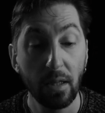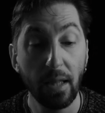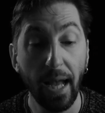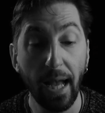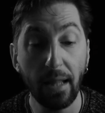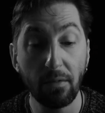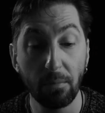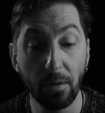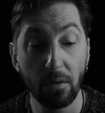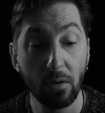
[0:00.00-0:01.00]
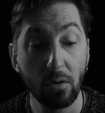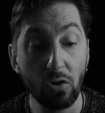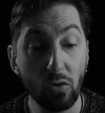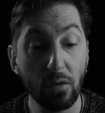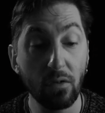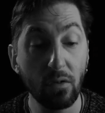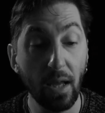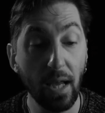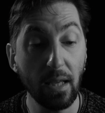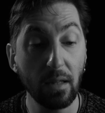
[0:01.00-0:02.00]
The headsman should
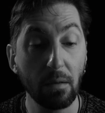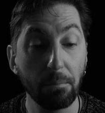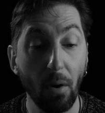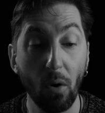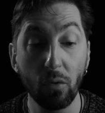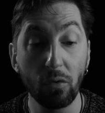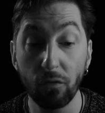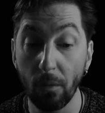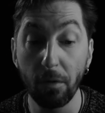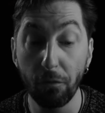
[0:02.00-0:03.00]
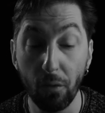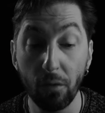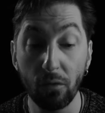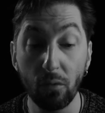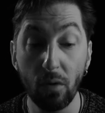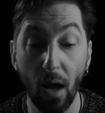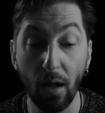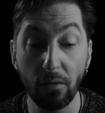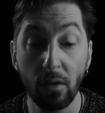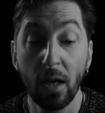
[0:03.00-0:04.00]
stay in the bows from the first to
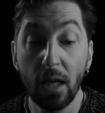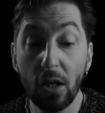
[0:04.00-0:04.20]
last.